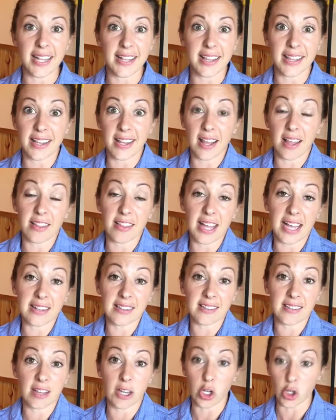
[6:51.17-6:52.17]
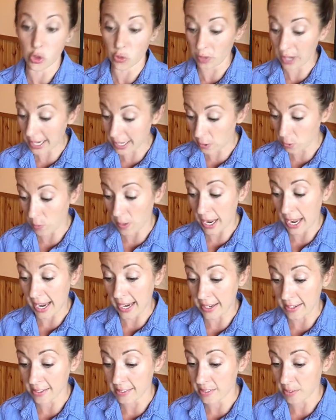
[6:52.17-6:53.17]
and that's a great
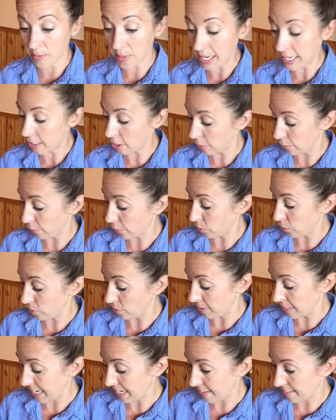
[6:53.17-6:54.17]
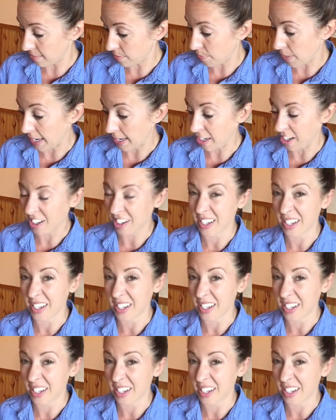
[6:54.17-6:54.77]
way to make your food taste better